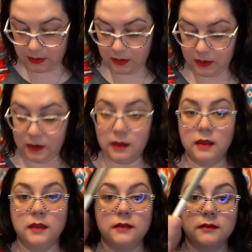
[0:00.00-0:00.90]

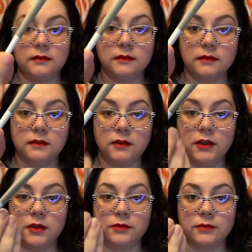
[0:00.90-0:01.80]
And there you
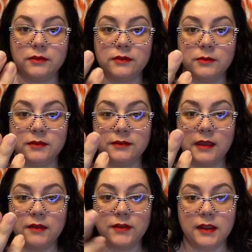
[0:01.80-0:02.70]
go. So we just
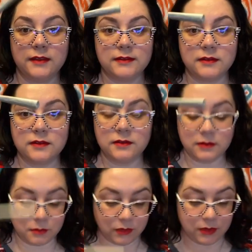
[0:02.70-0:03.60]
have a nice little
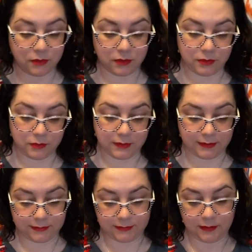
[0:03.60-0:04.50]
pre-roll with
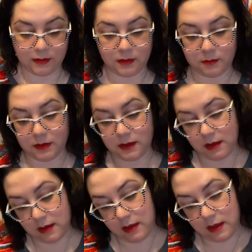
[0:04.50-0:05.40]
some
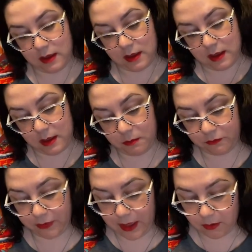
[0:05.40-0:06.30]
hemp
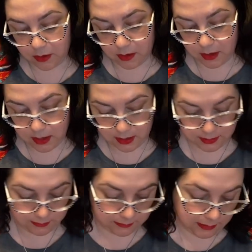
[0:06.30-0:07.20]
flower
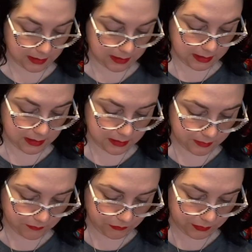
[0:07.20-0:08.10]
inside.
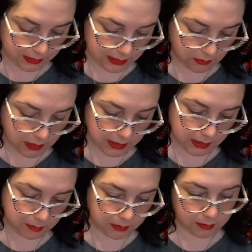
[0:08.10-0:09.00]
Now, I
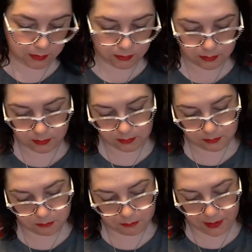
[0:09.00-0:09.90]
am a little
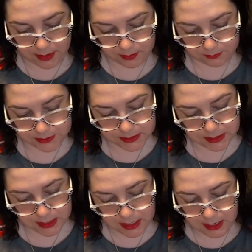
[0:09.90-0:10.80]
bummed
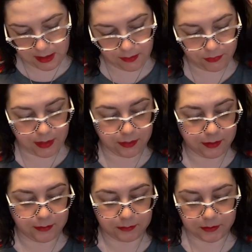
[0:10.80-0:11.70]
that
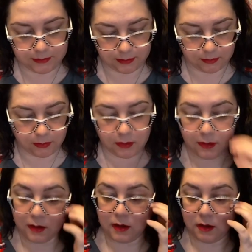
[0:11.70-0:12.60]
this particular